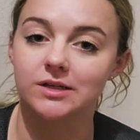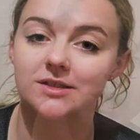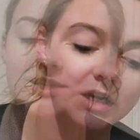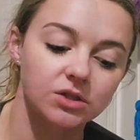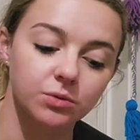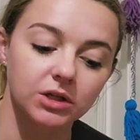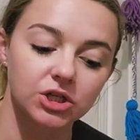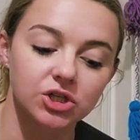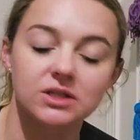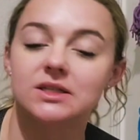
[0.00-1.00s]
but it's really
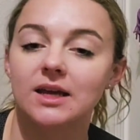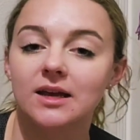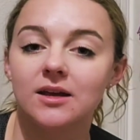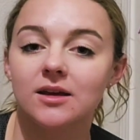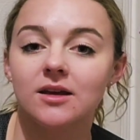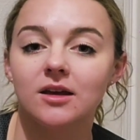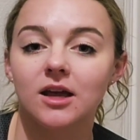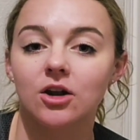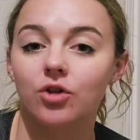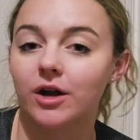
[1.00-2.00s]
just zinc
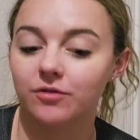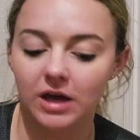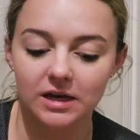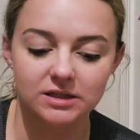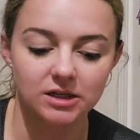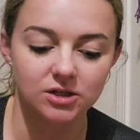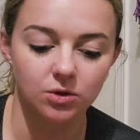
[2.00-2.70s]
in a lot of cases,